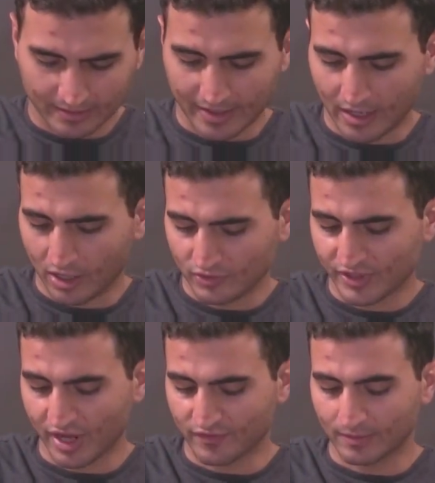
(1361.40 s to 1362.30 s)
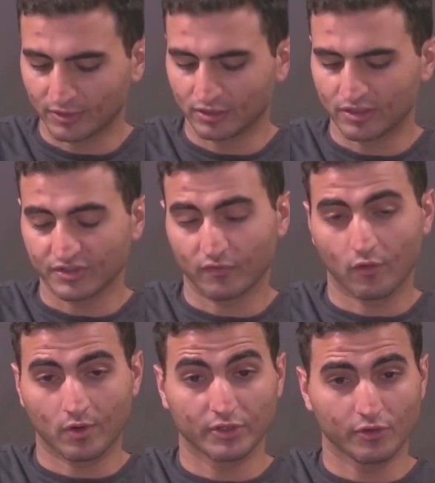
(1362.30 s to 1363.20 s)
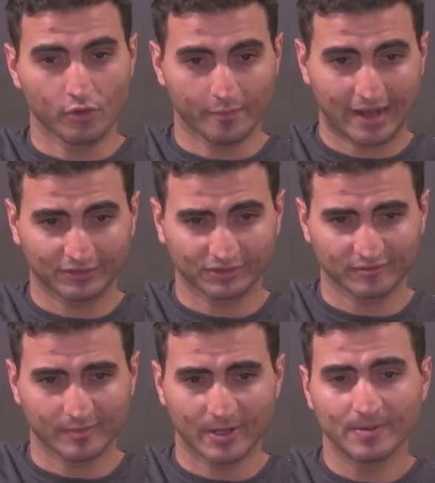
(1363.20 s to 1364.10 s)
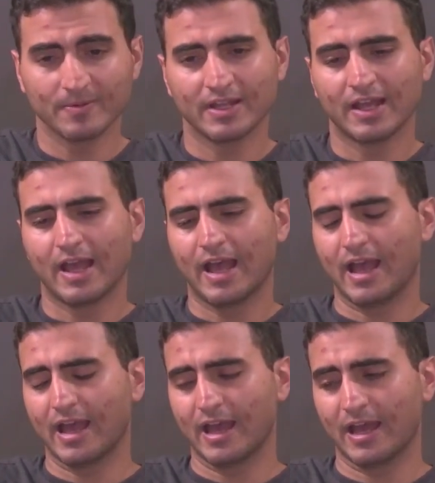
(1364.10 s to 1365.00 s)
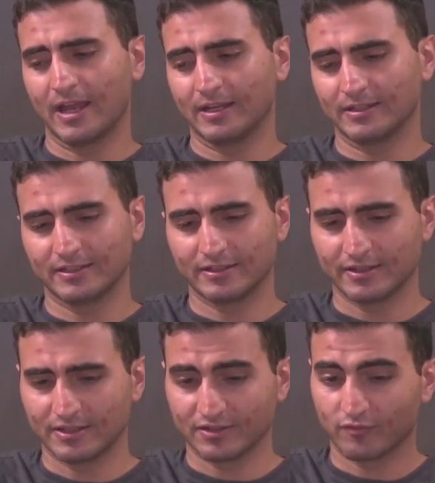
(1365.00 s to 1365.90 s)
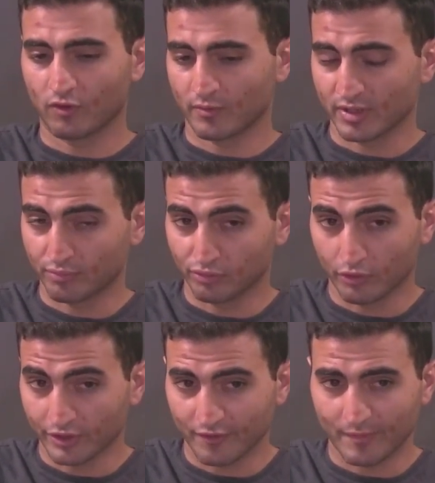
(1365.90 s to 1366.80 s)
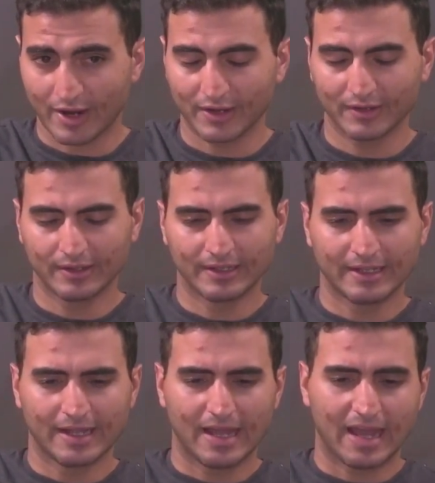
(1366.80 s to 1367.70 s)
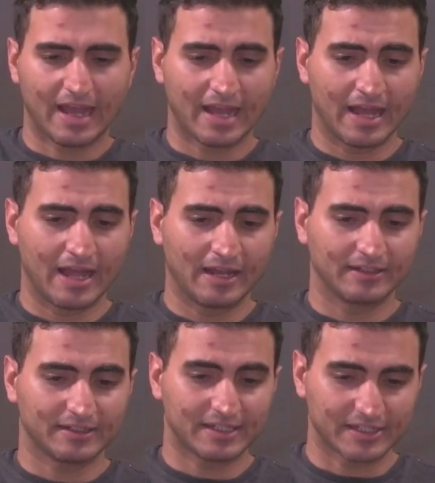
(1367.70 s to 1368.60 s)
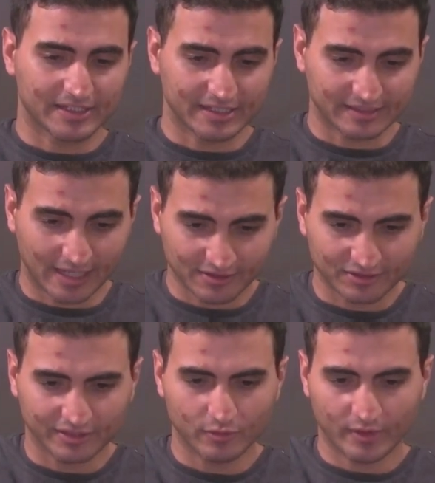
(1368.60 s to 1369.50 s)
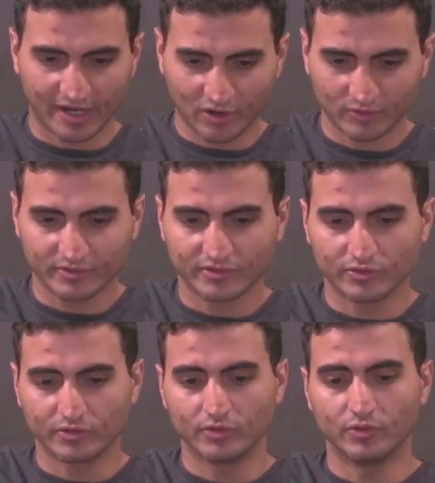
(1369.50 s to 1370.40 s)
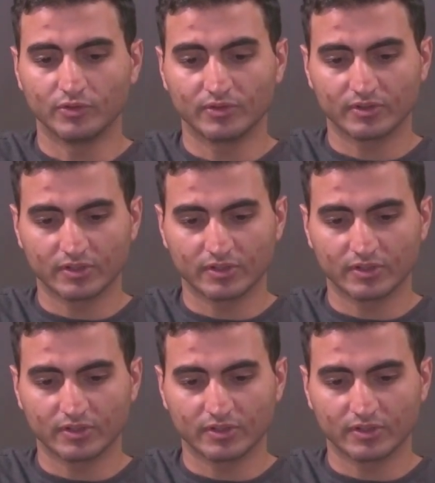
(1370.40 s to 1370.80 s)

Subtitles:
Now, Sayyaf Abdullah is a former youth pastor of mine, and he is a former employer of mine, and he intentionally went out to